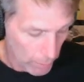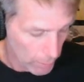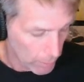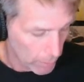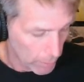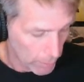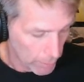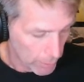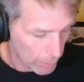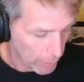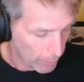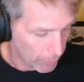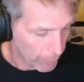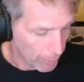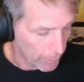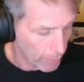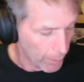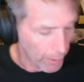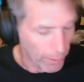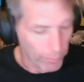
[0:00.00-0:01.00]
Just keep me
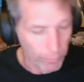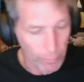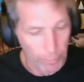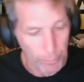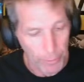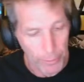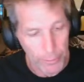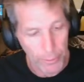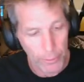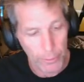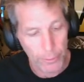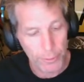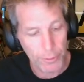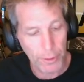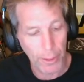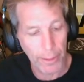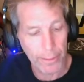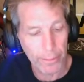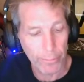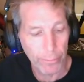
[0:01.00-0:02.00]
alive. I'm not gonna
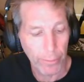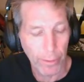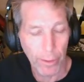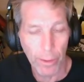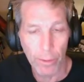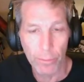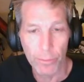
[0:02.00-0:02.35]
jack around